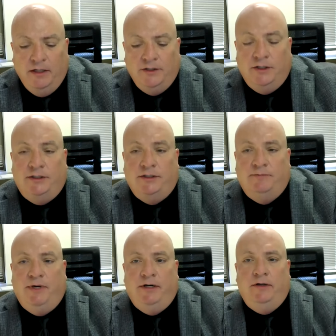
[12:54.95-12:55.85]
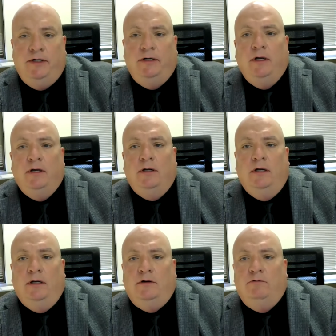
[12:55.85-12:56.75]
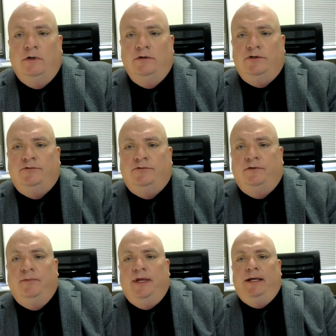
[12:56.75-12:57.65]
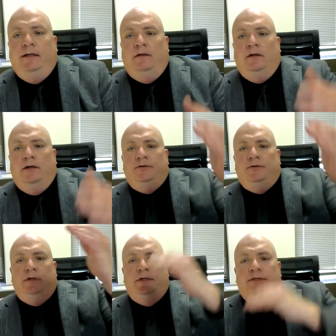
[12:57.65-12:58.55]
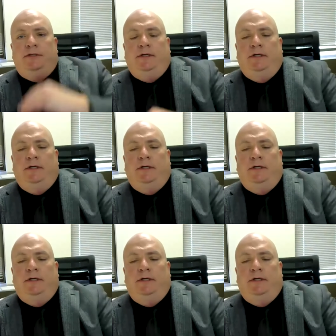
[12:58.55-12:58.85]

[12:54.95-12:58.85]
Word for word: Justice Barrett uh, quotes from that laundry list